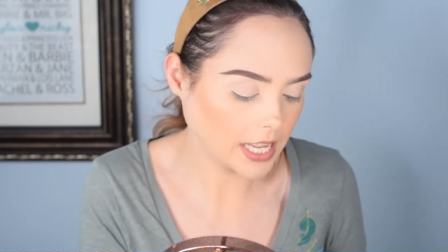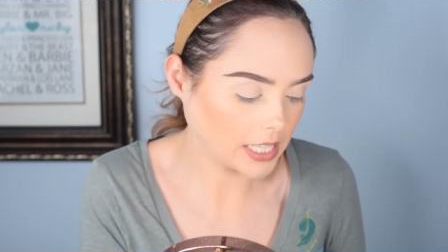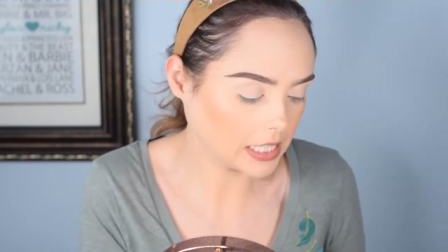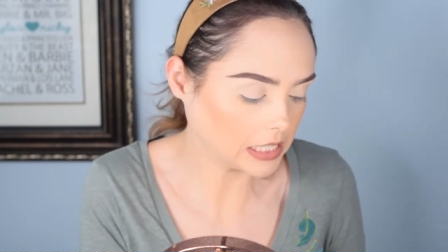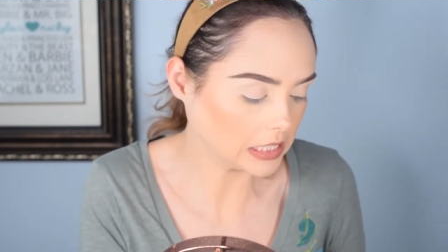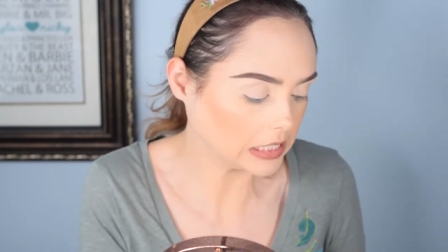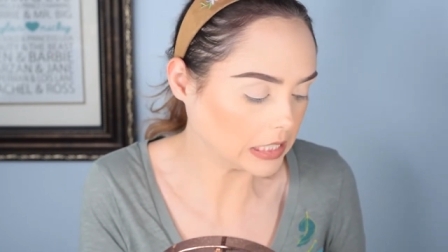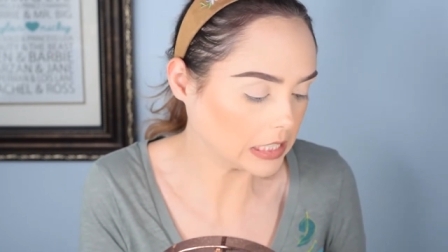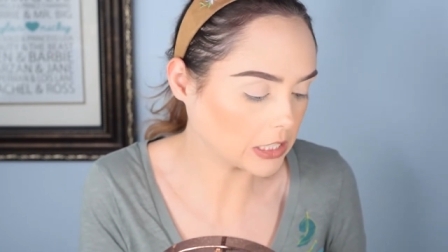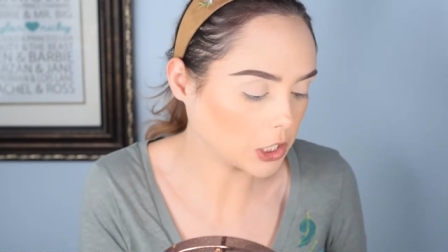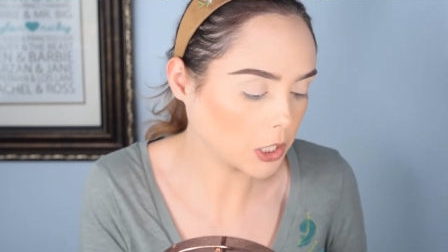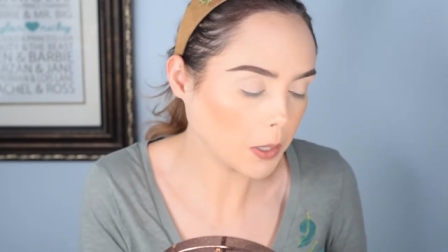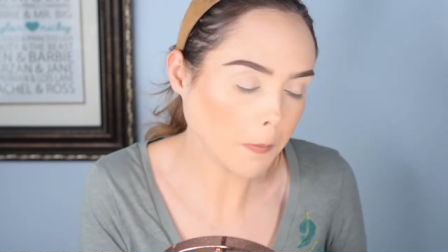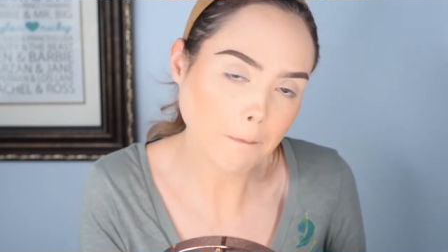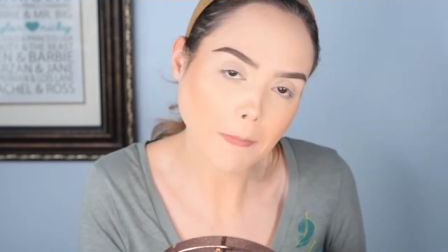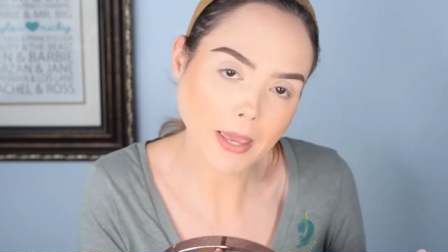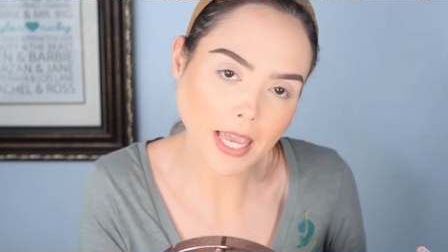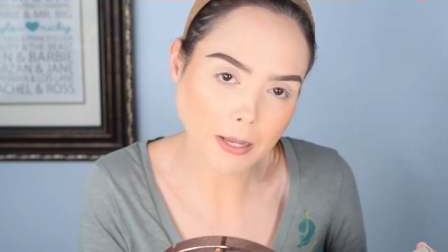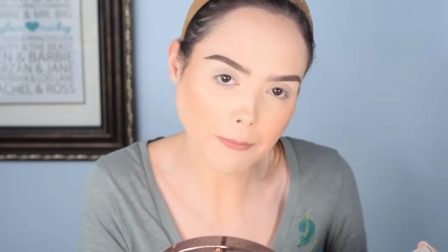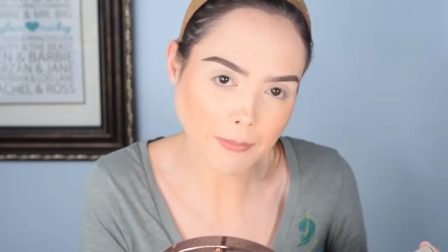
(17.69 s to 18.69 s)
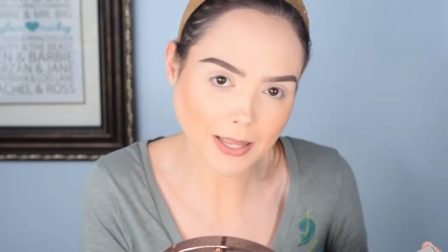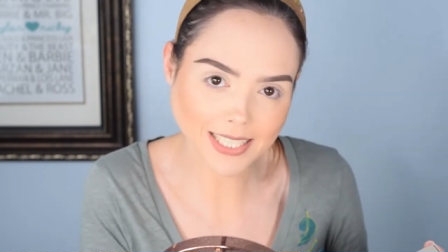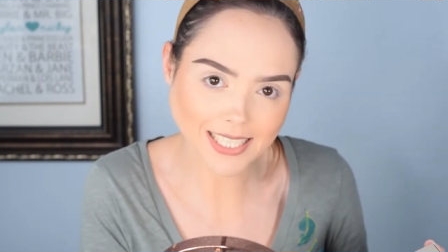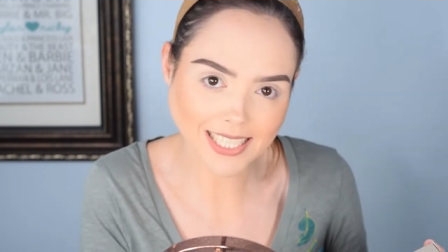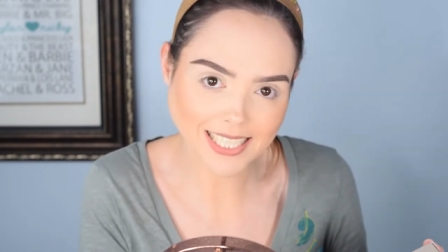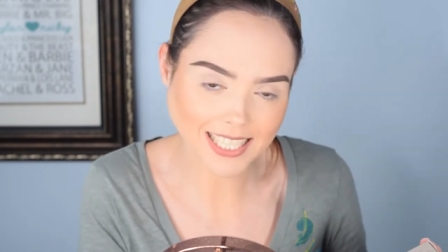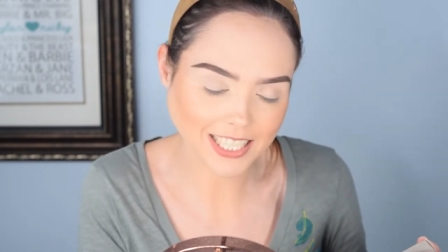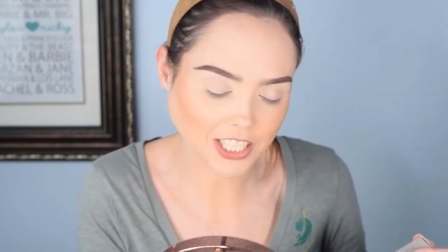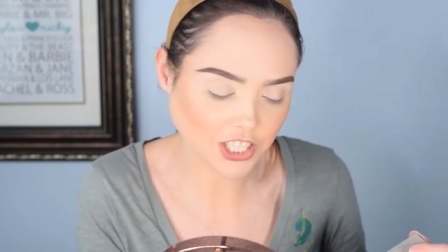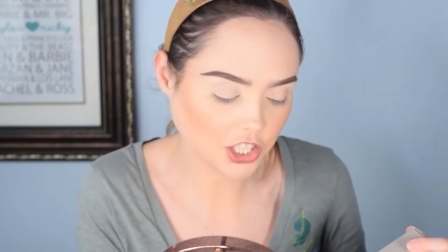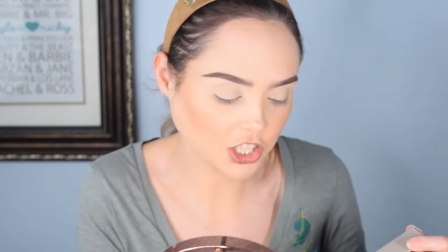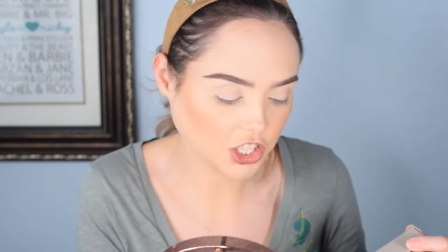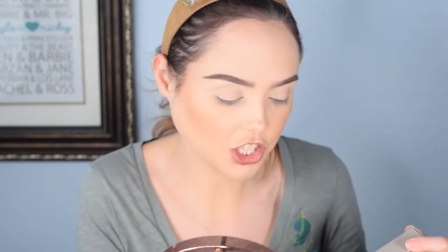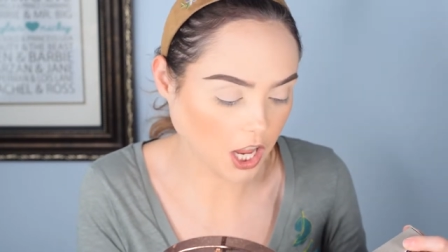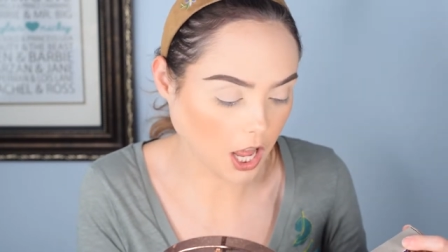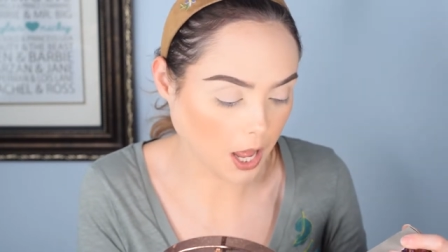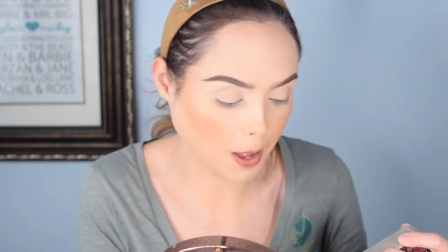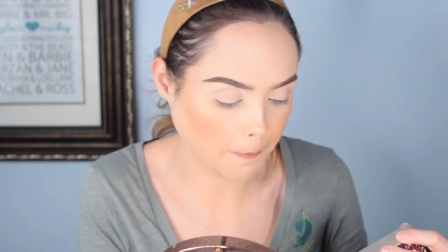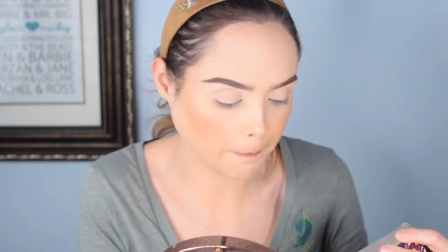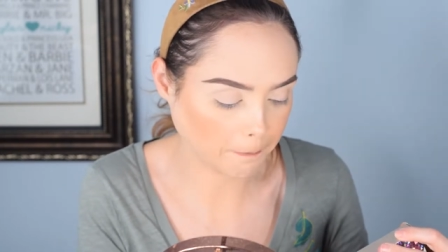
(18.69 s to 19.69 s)
a glitter pigmented
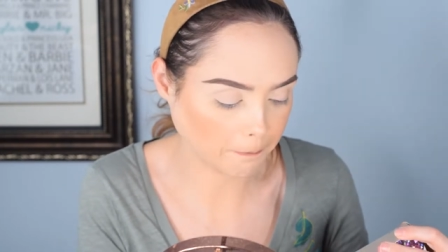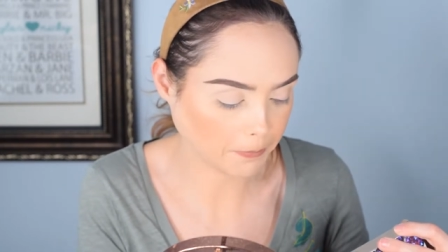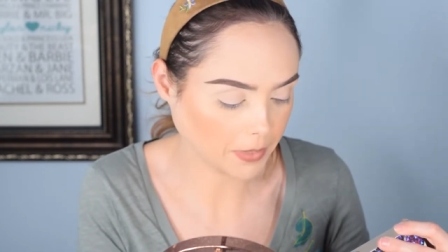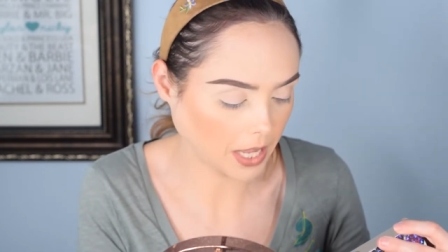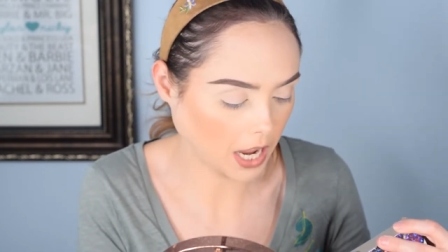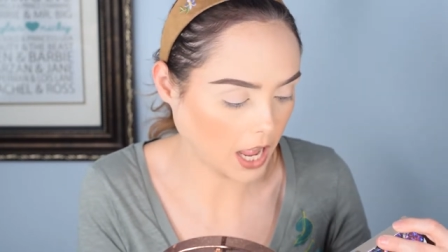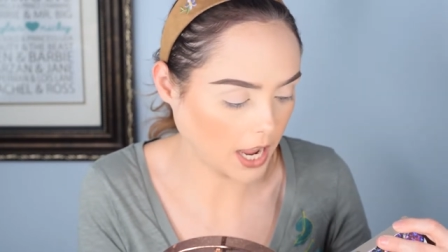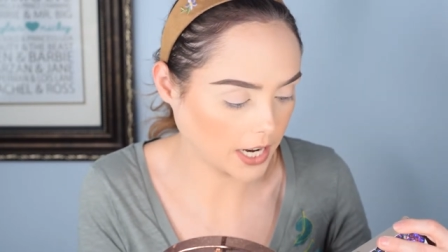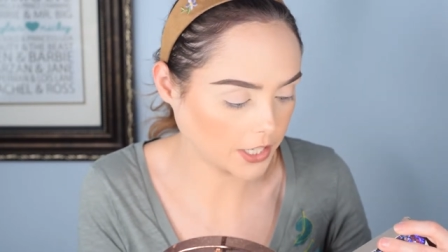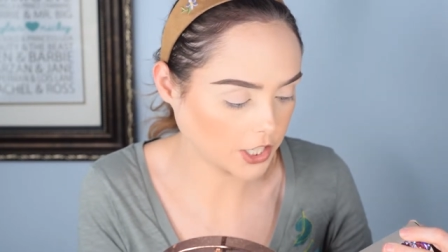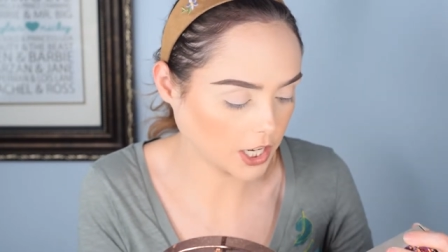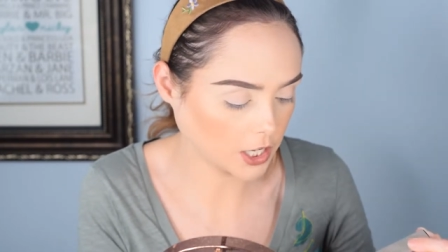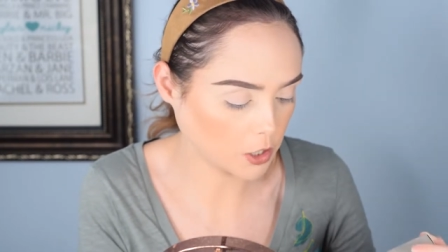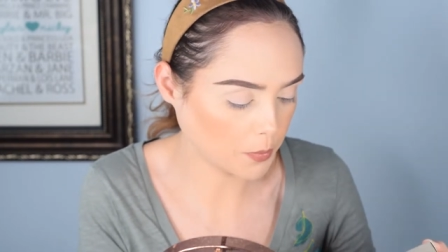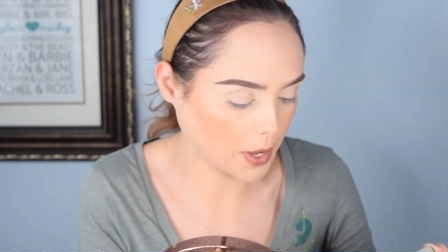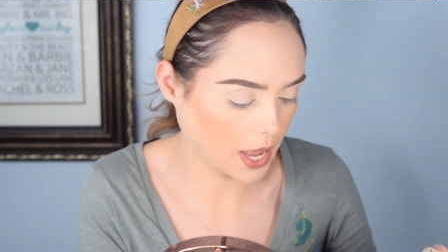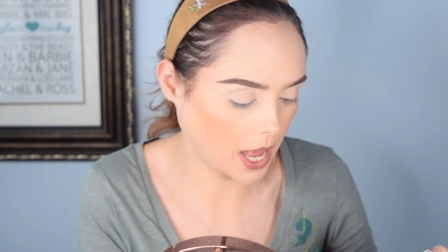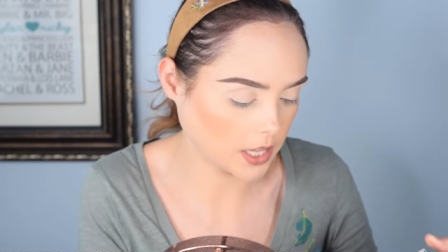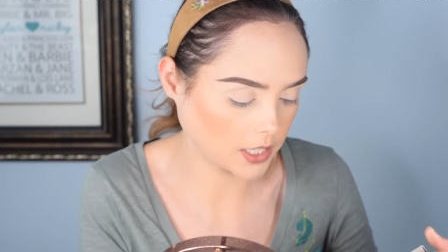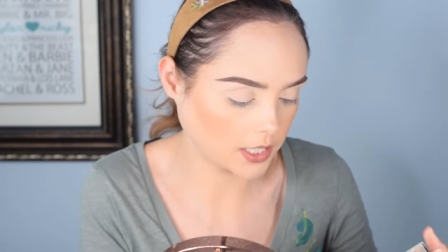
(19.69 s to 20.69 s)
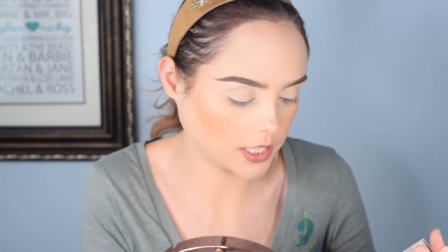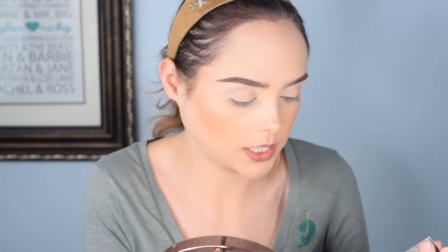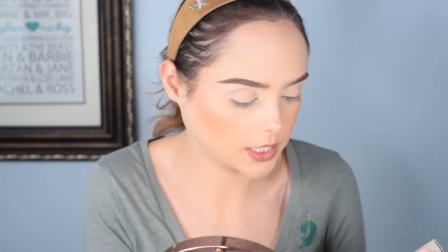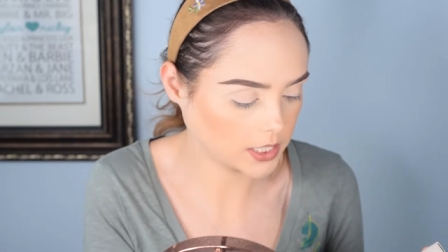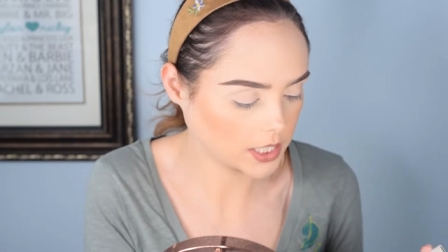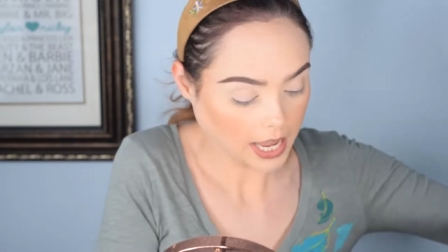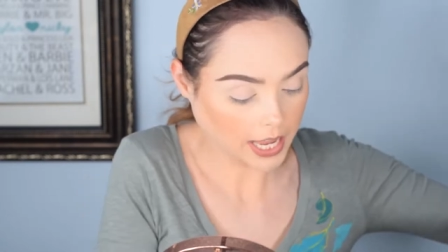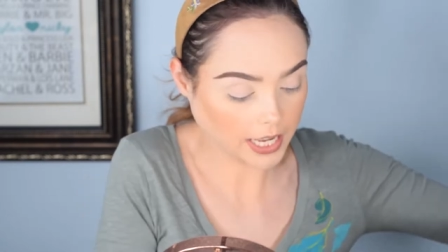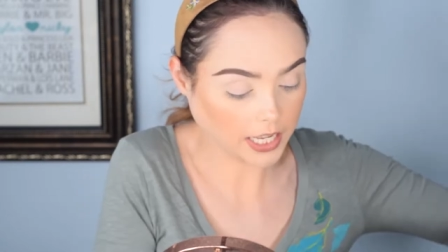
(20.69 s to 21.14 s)
um, eyeshadow palette.